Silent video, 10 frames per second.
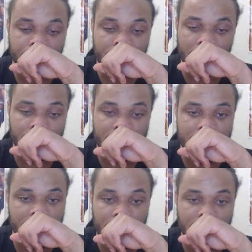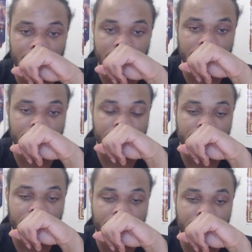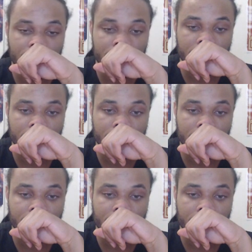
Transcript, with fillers: I don't understand. You know?